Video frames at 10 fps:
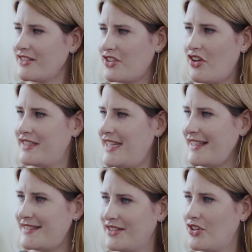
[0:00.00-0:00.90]

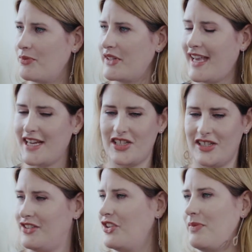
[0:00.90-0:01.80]
context and complication
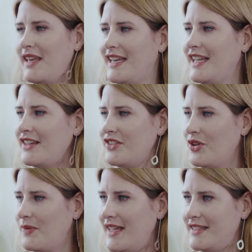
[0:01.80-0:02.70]
and no beginning and
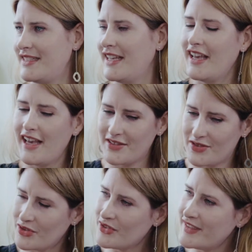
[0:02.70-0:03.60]
no end. A
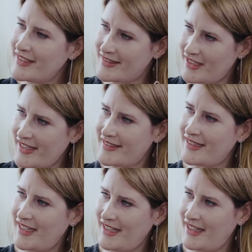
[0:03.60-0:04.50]
story is
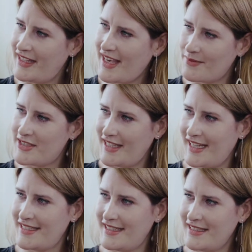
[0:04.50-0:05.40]
nicely
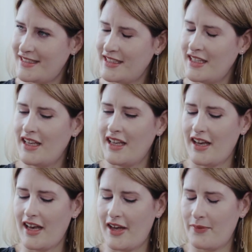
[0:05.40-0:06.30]
encapsulated.
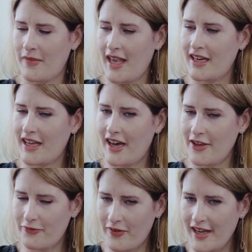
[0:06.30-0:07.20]
And
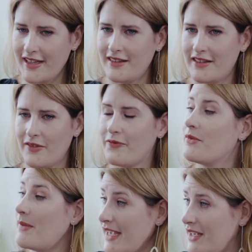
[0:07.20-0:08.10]
I find,
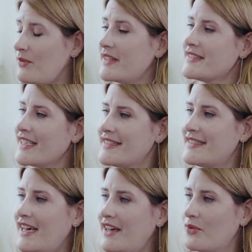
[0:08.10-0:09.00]
for me, once I
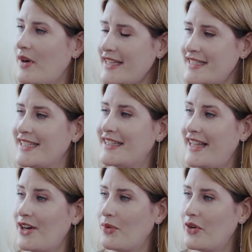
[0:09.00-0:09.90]
start writing in
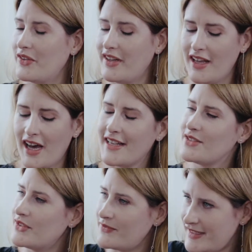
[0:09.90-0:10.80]
that world, I
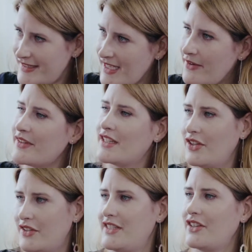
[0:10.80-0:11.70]
sort of discover the
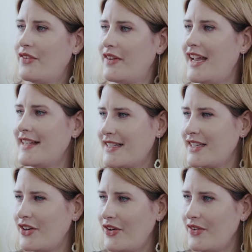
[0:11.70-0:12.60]
logic of it as
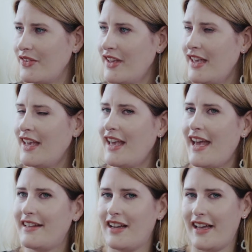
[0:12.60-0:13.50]
I go.
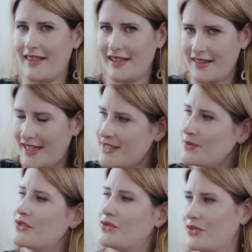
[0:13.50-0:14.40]
And I think that's
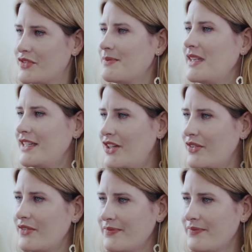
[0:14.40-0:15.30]
what draws me along,